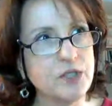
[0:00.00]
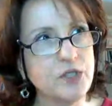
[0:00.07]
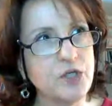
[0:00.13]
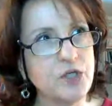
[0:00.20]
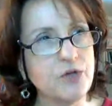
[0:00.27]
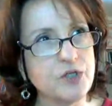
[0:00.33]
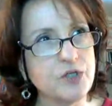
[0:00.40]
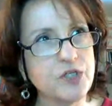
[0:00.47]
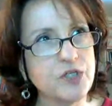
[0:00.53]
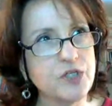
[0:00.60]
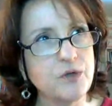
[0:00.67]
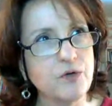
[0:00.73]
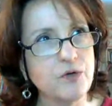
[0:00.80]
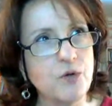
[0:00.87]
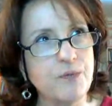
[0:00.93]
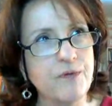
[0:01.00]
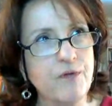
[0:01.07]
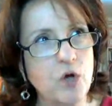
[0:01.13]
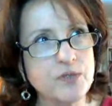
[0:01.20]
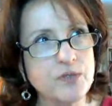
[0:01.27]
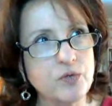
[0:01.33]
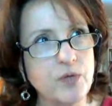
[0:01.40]
you know, this group of
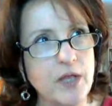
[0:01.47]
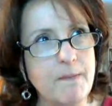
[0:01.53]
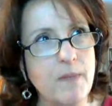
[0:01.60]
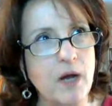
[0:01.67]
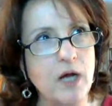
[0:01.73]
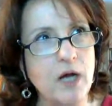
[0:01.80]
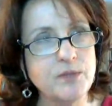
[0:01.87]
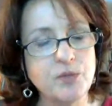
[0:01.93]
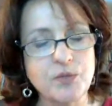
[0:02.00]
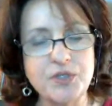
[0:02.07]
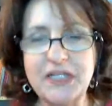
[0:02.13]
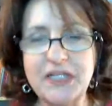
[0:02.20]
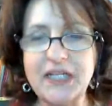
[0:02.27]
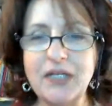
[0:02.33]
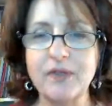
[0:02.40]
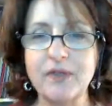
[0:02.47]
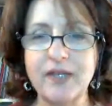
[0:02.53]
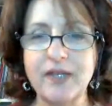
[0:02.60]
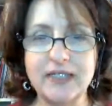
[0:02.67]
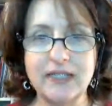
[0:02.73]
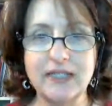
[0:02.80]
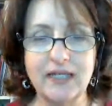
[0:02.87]
homeschooling moms who were dealing with
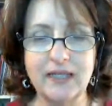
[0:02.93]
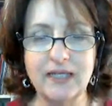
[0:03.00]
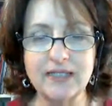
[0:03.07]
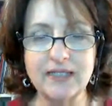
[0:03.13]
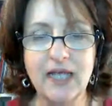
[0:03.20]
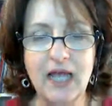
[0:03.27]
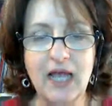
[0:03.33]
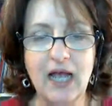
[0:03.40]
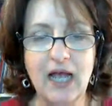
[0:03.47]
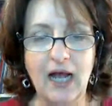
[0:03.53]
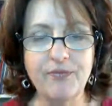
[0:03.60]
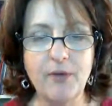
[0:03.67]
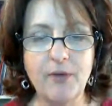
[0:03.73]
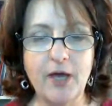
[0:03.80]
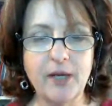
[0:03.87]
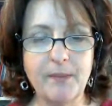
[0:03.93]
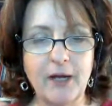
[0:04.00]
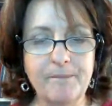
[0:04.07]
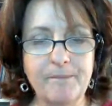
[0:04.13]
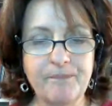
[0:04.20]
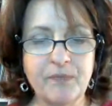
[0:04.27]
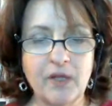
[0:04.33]
kids like this, I thought
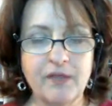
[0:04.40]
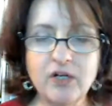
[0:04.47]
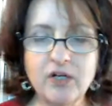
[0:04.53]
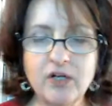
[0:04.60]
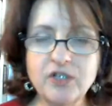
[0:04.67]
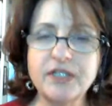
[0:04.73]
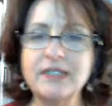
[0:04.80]
about there's a